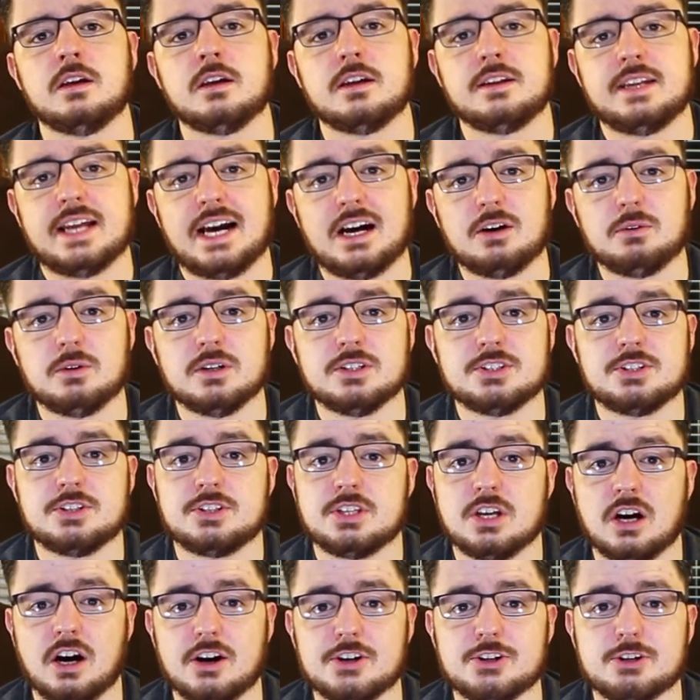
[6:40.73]
Now on to
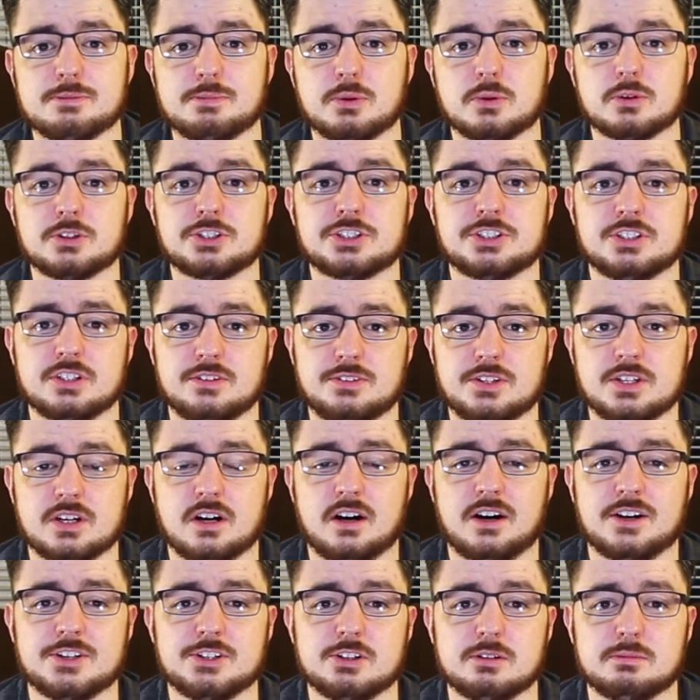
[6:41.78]
the audio portion of the
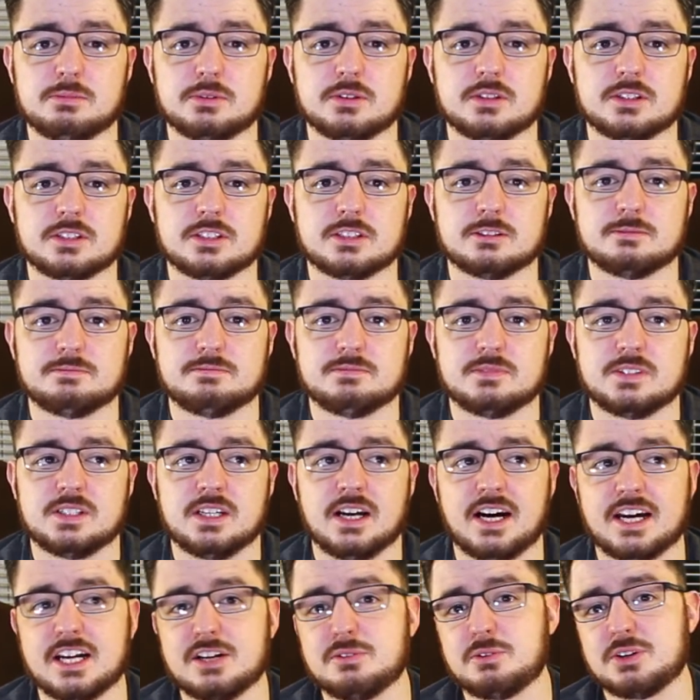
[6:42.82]
audiobook.
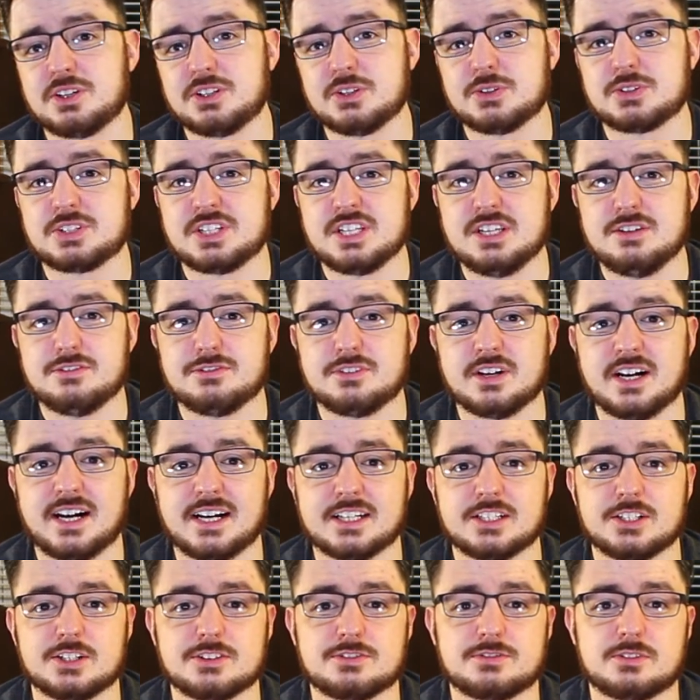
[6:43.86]
Kind of one of those key
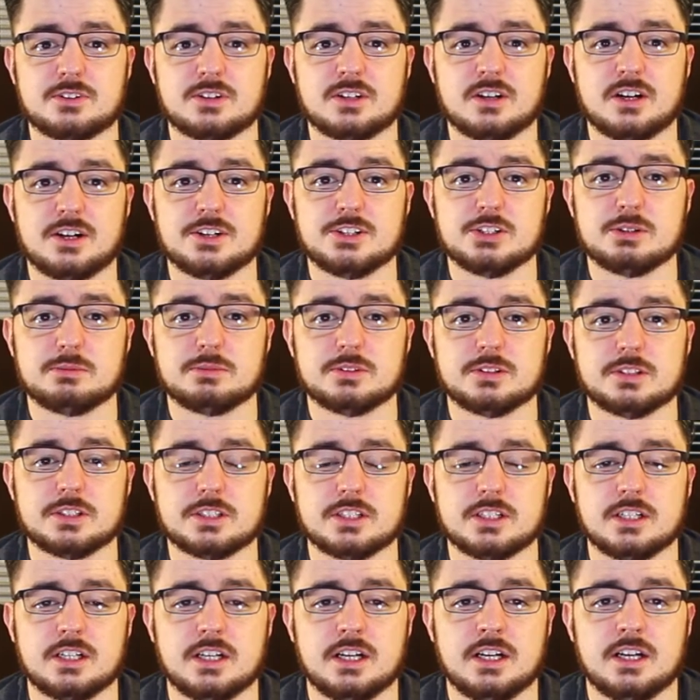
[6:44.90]
factors for an audiobook.